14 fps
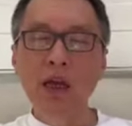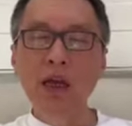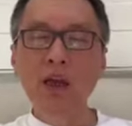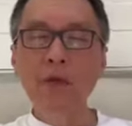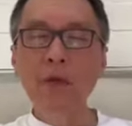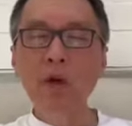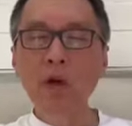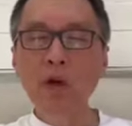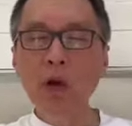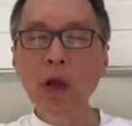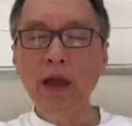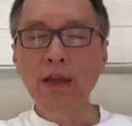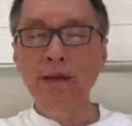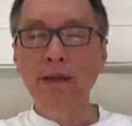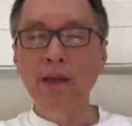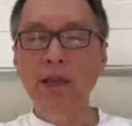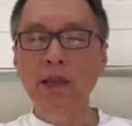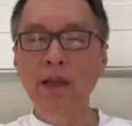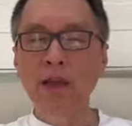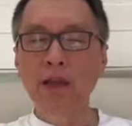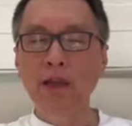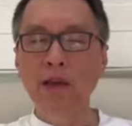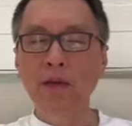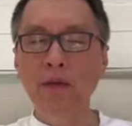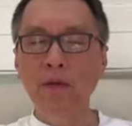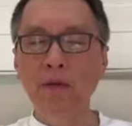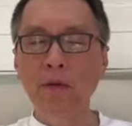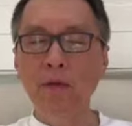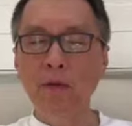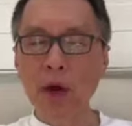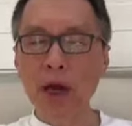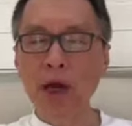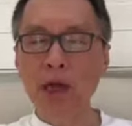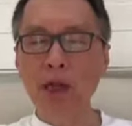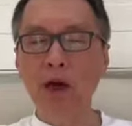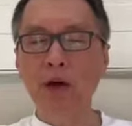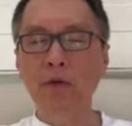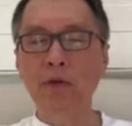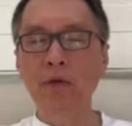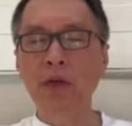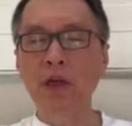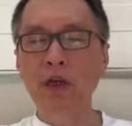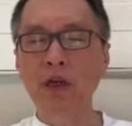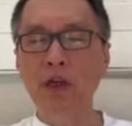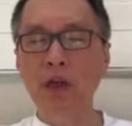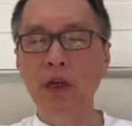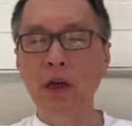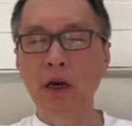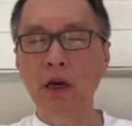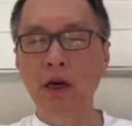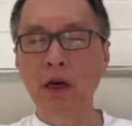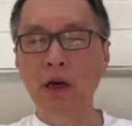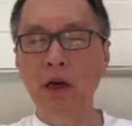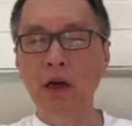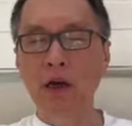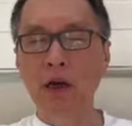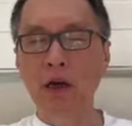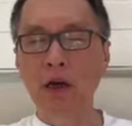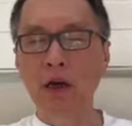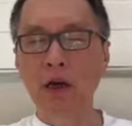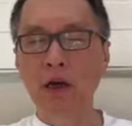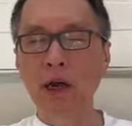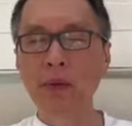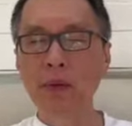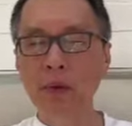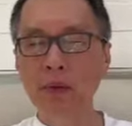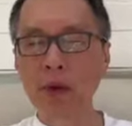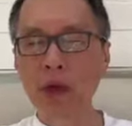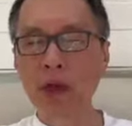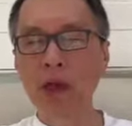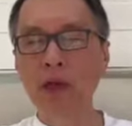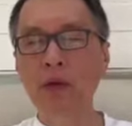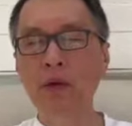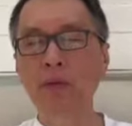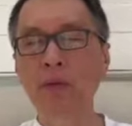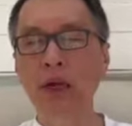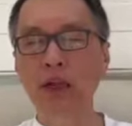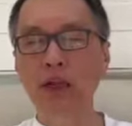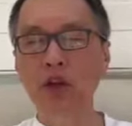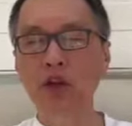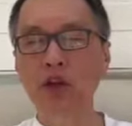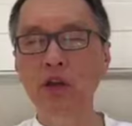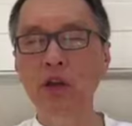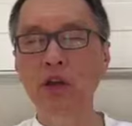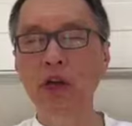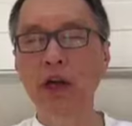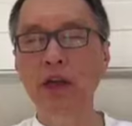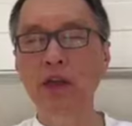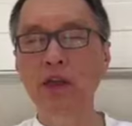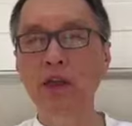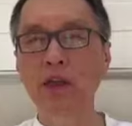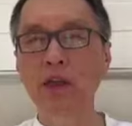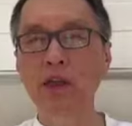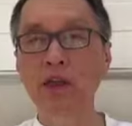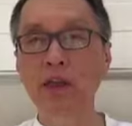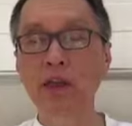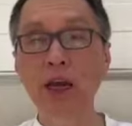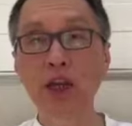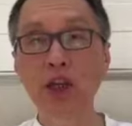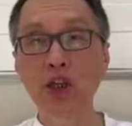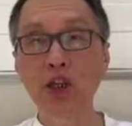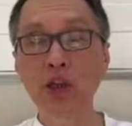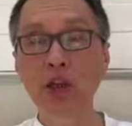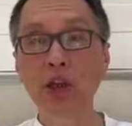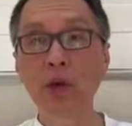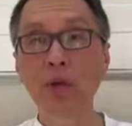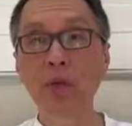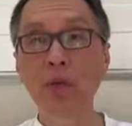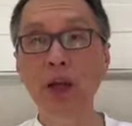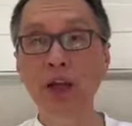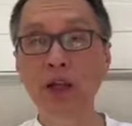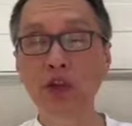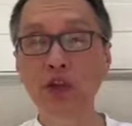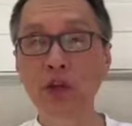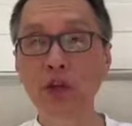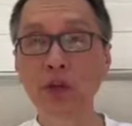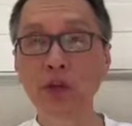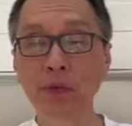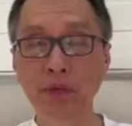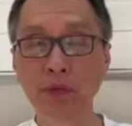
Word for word: if you look at the fight of the uh, MMA practitioner and the Tai Chi practitioner,